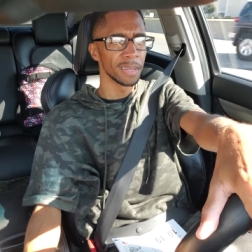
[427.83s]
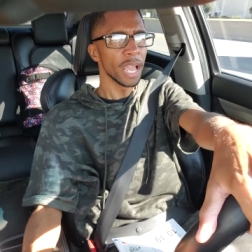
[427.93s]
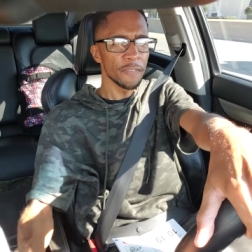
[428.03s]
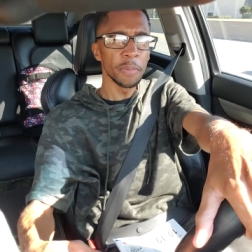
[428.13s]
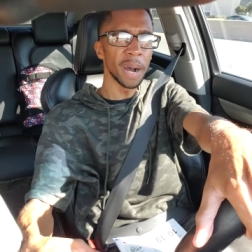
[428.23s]

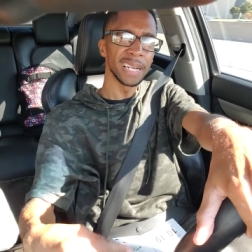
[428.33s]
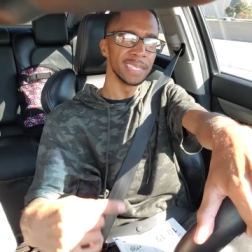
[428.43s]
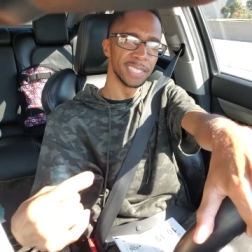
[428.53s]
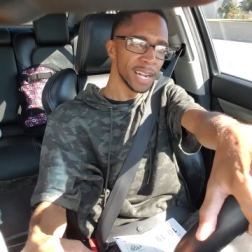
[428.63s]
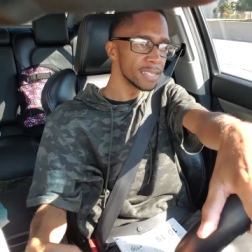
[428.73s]

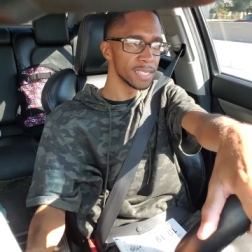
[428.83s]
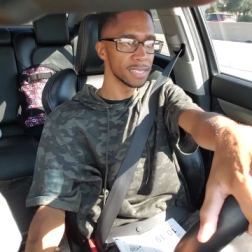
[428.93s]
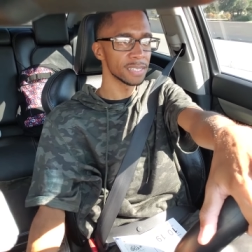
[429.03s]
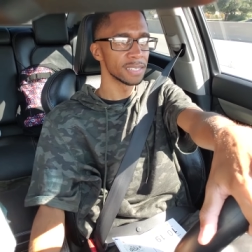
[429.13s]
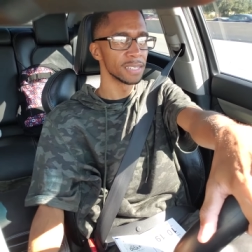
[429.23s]
Everybody
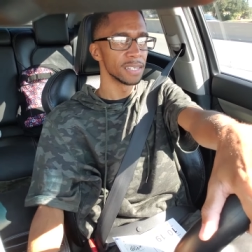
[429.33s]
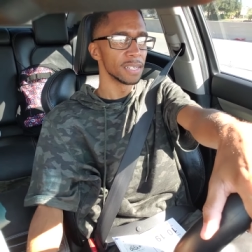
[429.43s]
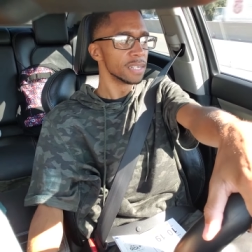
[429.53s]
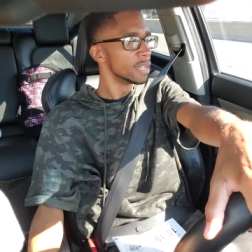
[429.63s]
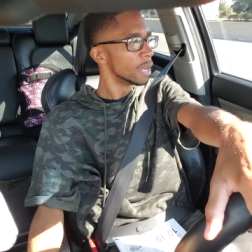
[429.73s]
judges,
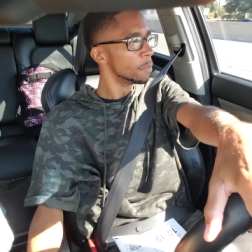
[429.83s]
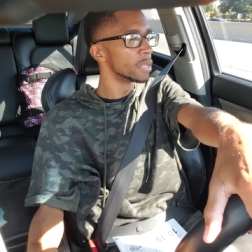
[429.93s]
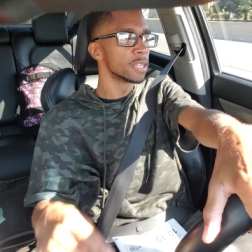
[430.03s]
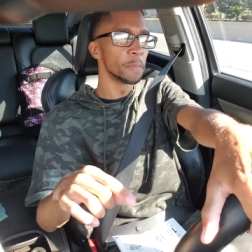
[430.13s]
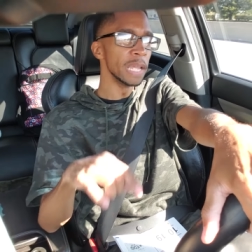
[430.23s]

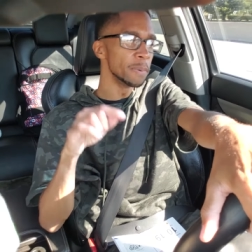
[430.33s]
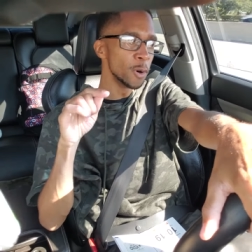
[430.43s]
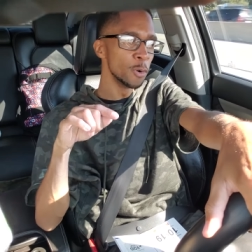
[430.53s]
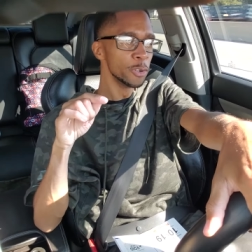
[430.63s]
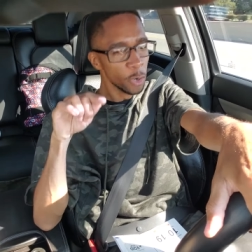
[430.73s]
but the
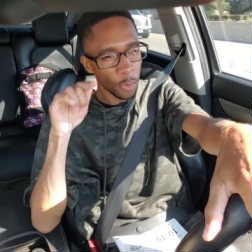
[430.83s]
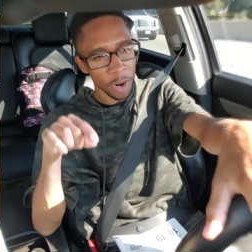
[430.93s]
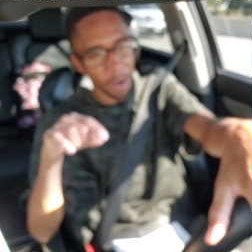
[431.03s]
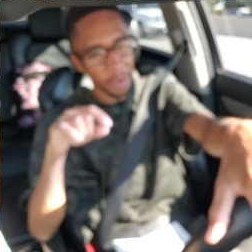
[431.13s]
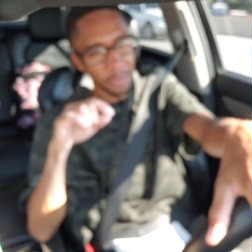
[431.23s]
people who do
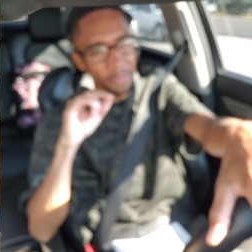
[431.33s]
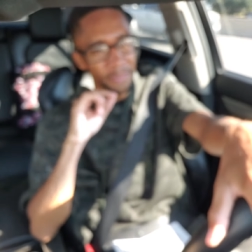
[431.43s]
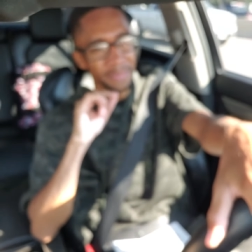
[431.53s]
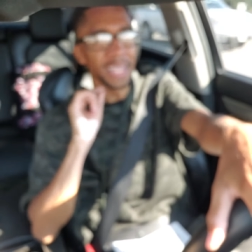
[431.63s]
wrong,